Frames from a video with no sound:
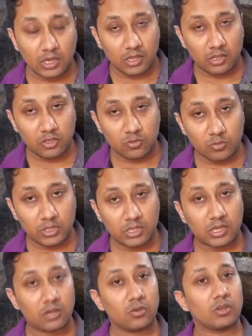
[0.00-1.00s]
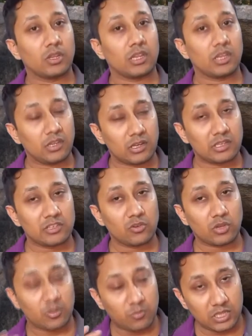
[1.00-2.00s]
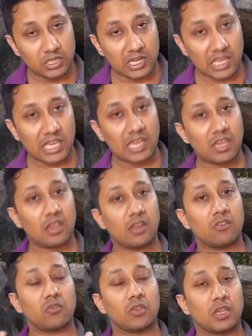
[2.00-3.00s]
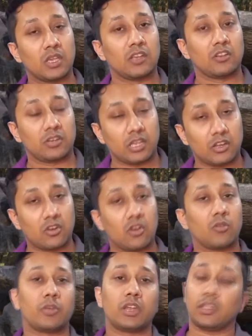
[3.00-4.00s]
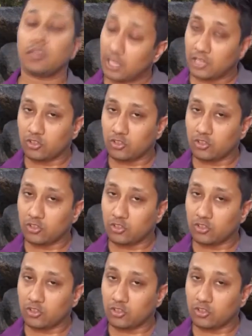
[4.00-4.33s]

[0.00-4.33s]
and then you breathe out, and then it will say, okay, breathe in again, take a long breath.